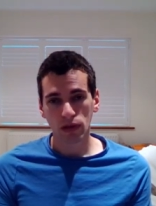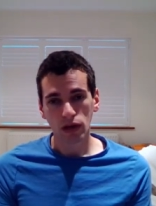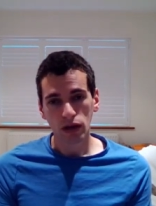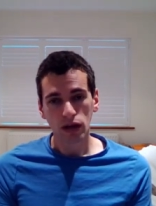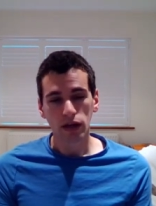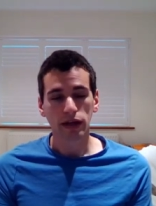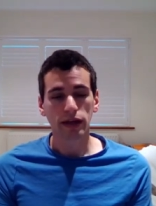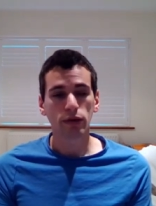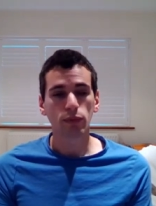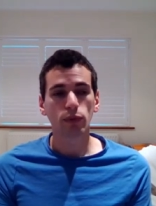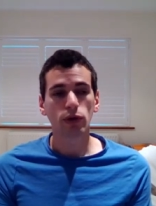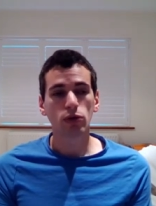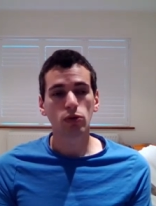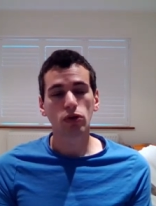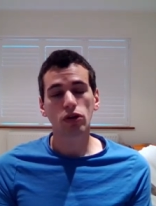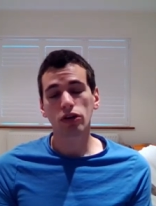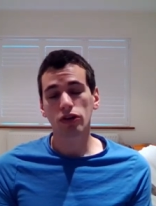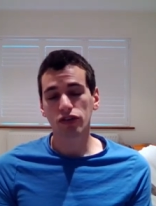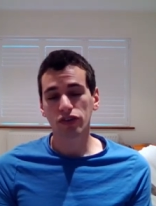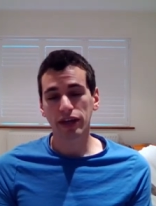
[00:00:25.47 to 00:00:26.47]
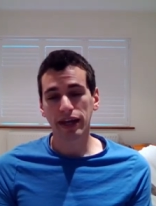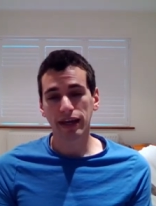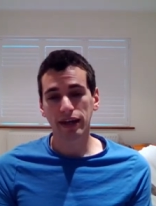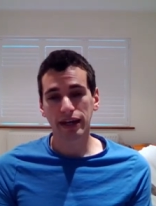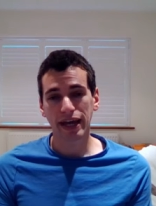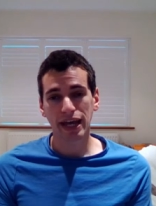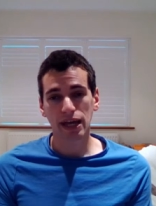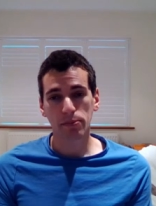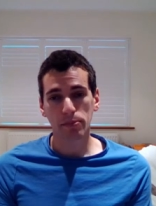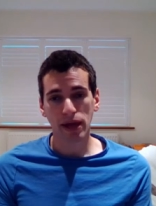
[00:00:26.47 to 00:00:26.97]
It will contain
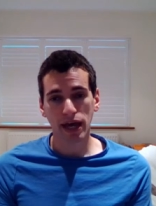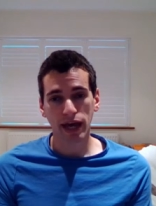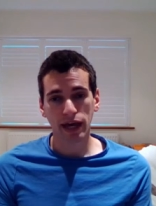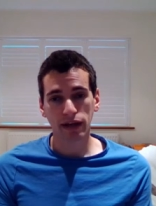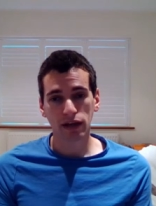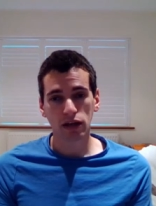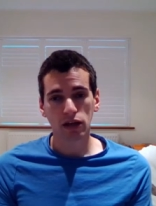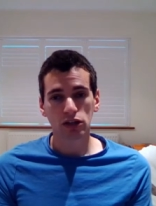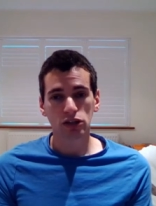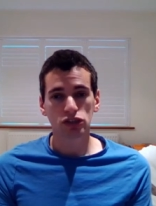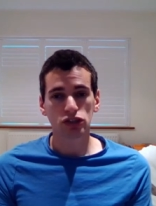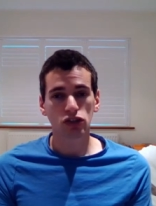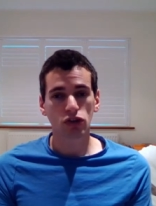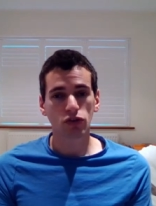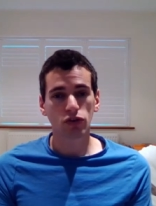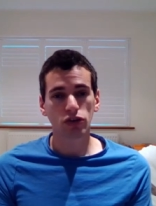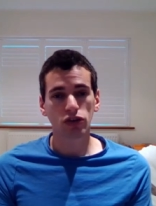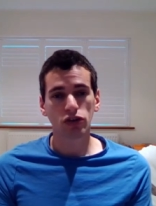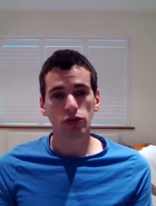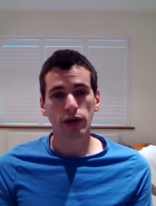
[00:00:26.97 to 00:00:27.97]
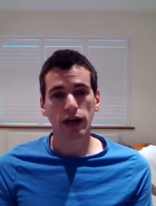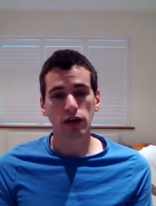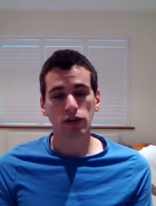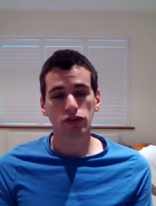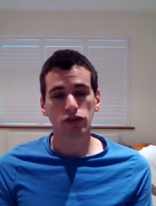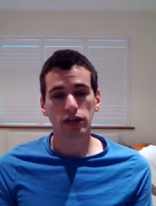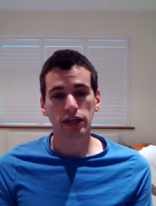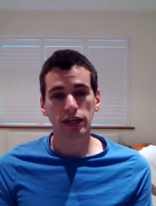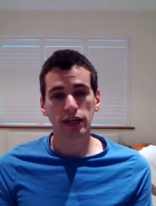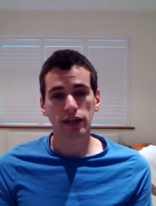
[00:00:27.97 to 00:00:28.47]
a man showing you how to
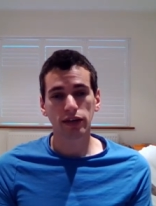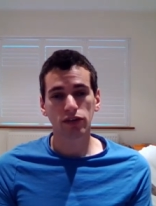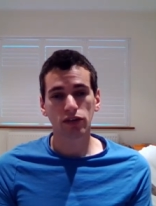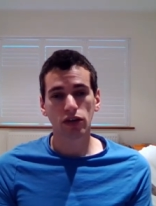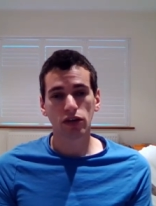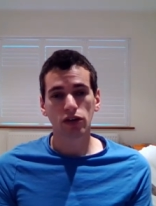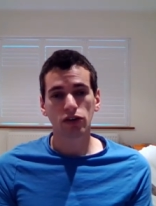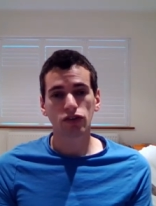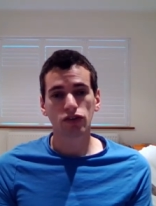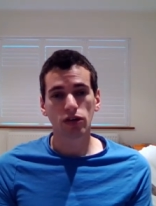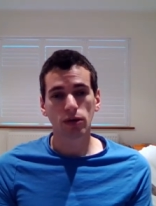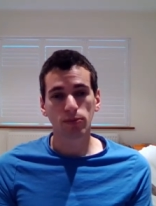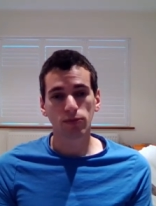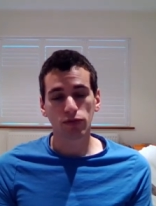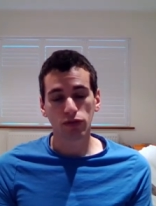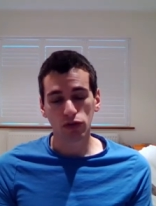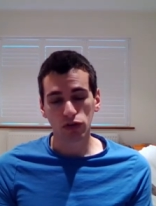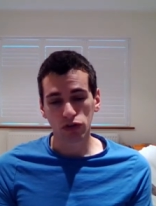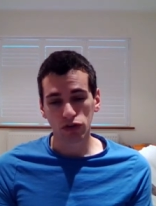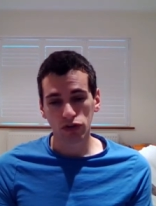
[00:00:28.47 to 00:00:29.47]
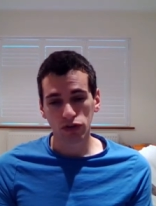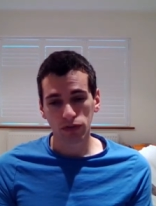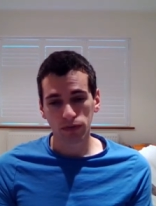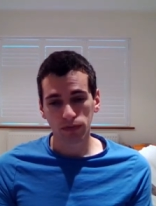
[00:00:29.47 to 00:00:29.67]
eat some food.